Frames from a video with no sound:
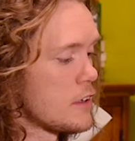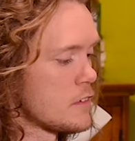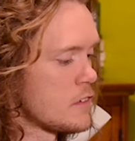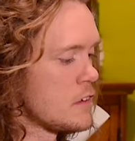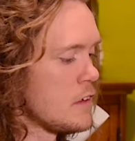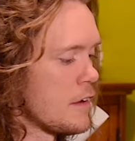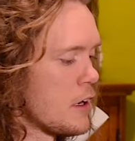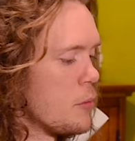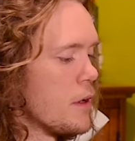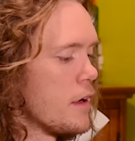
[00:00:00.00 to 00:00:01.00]
hard to see
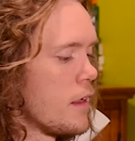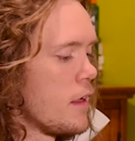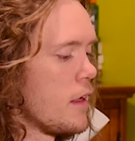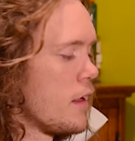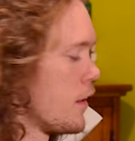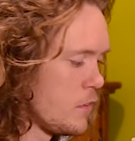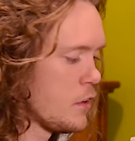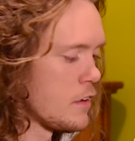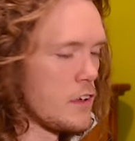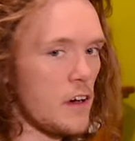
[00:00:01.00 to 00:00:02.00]
there, but
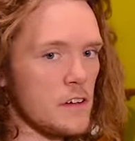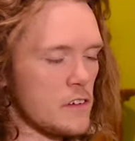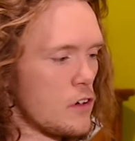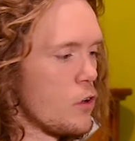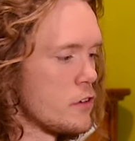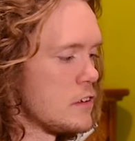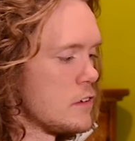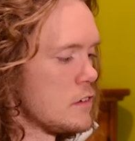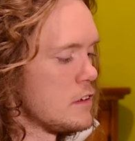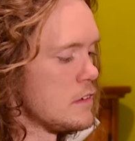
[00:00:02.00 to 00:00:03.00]
you can tell these are oh
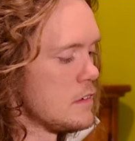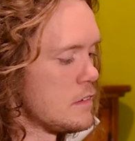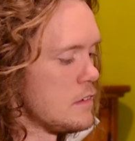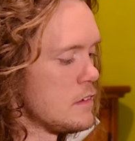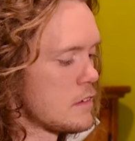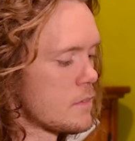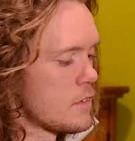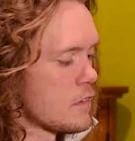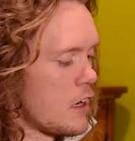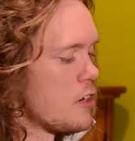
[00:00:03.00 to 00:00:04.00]
two. These these these
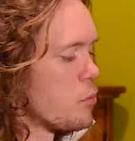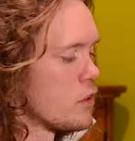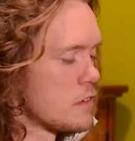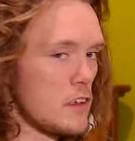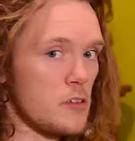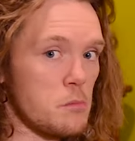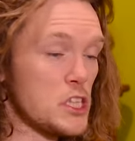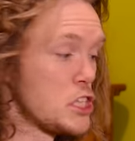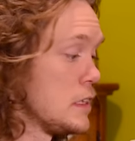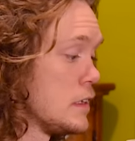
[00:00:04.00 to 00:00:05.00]
this cardboard is a little
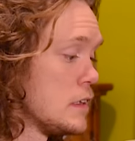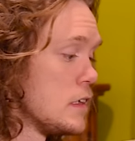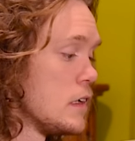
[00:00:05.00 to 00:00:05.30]
mushy.